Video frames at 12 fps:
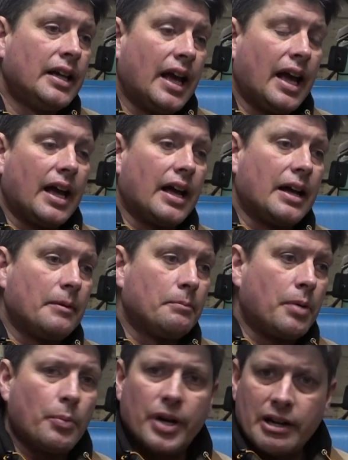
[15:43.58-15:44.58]

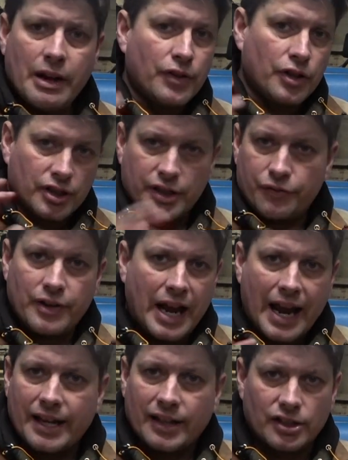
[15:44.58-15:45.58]
but we're going to have a look at different
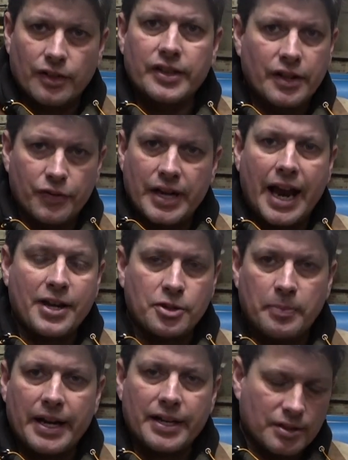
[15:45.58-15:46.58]
angles and different
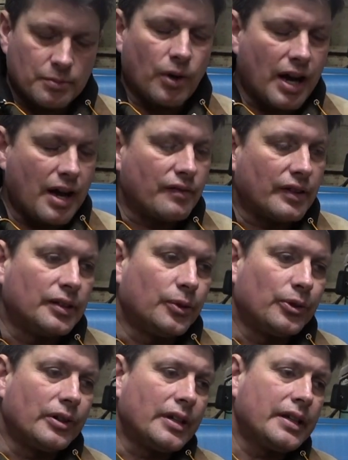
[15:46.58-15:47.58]
aspects and whatever.
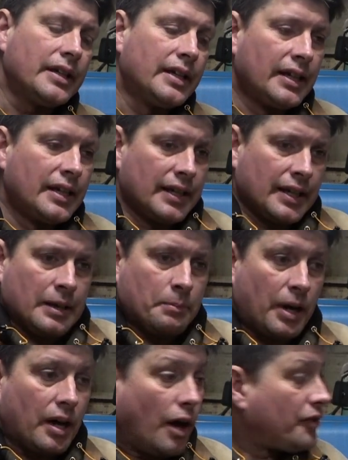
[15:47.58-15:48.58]
All right.
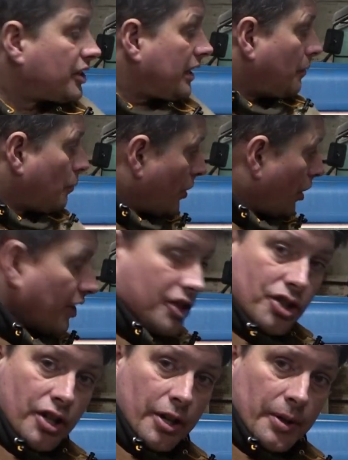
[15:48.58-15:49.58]
But obviously we've got
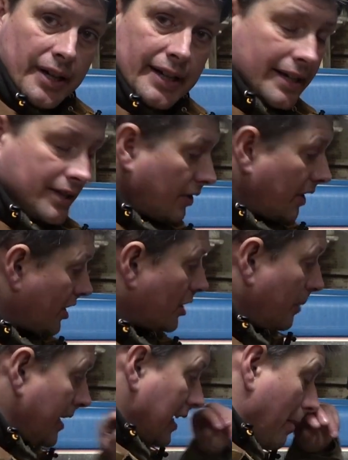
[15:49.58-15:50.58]
this to do. So this is
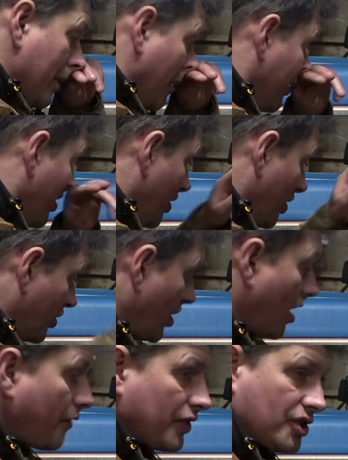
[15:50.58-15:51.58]
going to be coming up, doing the
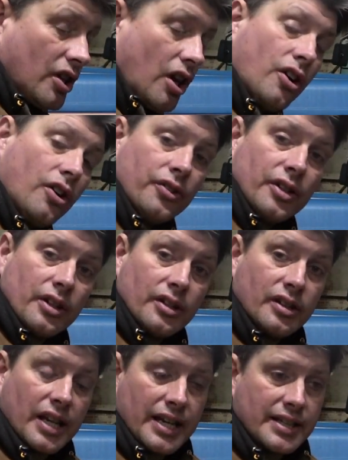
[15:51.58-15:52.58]
service
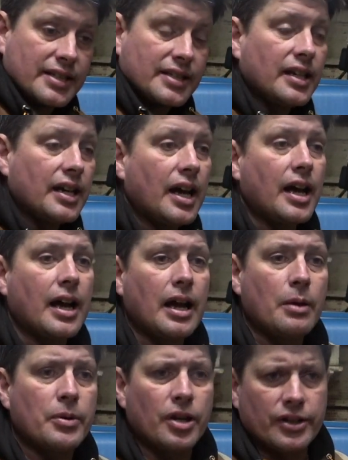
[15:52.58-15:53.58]
on this.
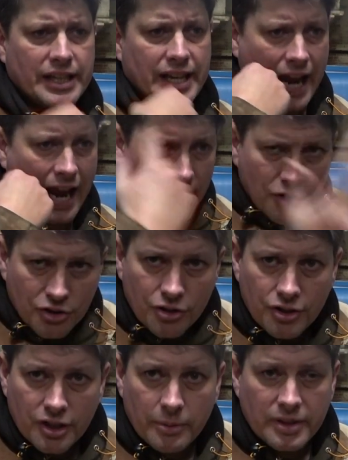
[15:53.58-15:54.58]
We've got the
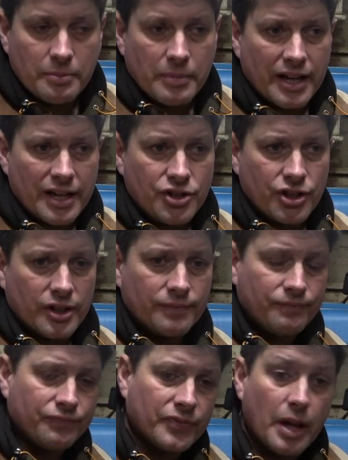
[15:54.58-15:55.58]
engine to go in the
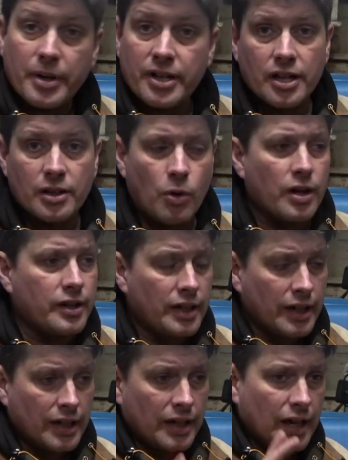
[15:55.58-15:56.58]
major. That'll be another
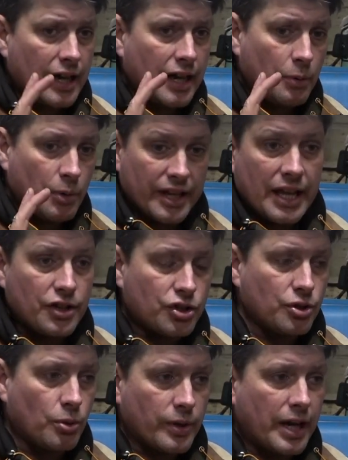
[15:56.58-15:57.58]
one. We'll get that
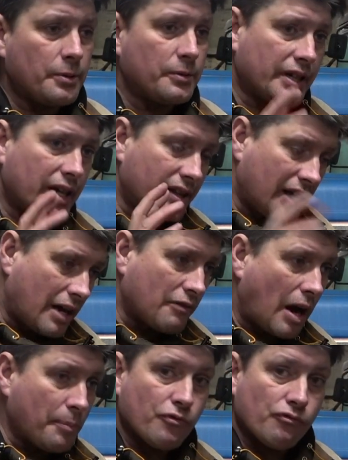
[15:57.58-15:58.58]
sorted out and get
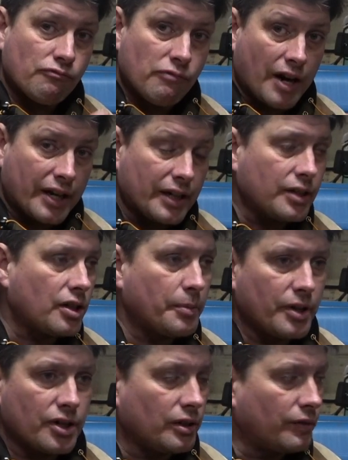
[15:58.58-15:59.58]
that up and running. So that'll
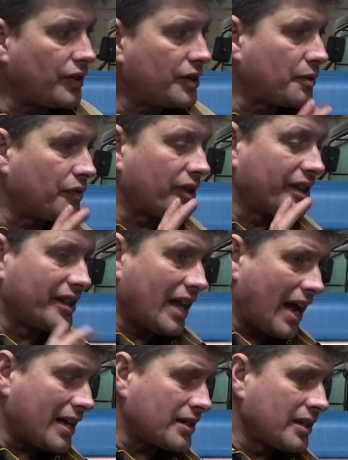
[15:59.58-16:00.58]
be a nice little video for
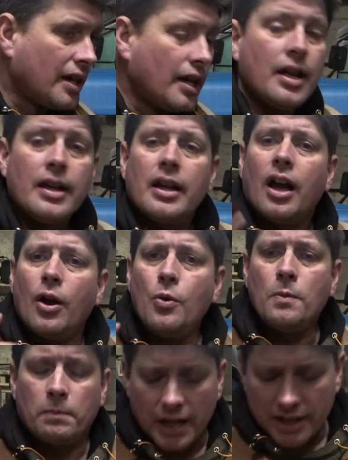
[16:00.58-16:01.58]
that.
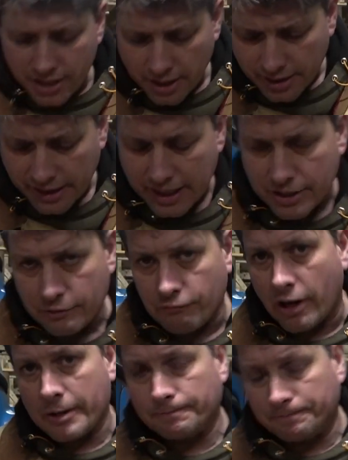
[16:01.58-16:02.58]
Oh, plus the other thing is,
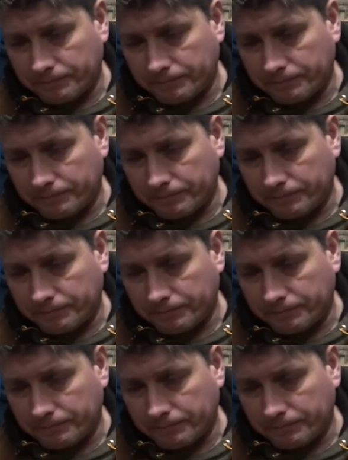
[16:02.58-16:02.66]
right,